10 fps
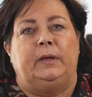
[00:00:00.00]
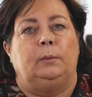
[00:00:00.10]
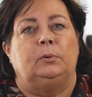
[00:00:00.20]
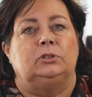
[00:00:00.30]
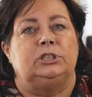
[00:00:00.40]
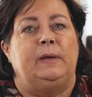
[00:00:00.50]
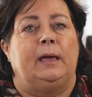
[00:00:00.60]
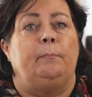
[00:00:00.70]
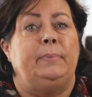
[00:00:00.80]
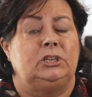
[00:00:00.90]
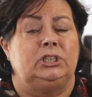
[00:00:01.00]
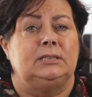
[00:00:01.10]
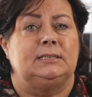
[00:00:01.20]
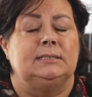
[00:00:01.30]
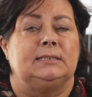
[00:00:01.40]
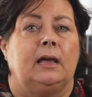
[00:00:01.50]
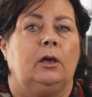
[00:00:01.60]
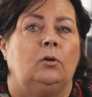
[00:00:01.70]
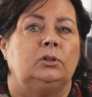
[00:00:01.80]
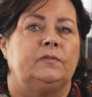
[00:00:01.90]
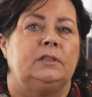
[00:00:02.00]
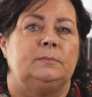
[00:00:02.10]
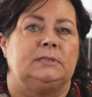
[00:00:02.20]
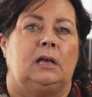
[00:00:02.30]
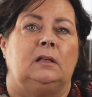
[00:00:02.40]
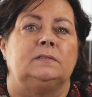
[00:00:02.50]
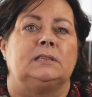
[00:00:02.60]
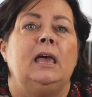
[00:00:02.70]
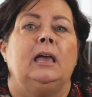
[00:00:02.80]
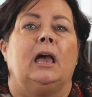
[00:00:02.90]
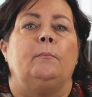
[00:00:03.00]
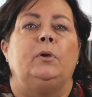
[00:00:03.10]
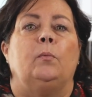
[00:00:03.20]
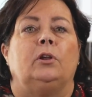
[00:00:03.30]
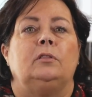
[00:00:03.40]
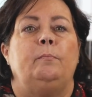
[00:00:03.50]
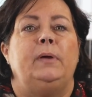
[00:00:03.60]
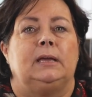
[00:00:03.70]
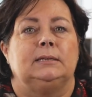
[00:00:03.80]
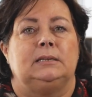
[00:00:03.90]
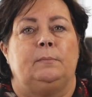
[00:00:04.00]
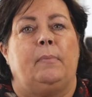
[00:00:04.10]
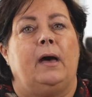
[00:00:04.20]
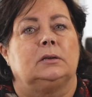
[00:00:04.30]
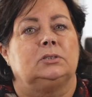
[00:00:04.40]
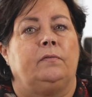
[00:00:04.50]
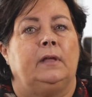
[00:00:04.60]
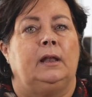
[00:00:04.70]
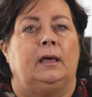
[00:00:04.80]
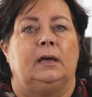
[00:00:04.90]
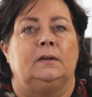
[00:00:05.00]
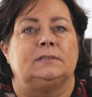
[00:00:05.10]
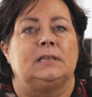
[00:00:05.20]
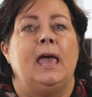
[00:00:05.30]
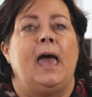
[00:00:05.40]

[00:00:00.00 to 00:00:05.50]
people to be ambitious and set goals for themselves can be one of the biggest impacts on their lives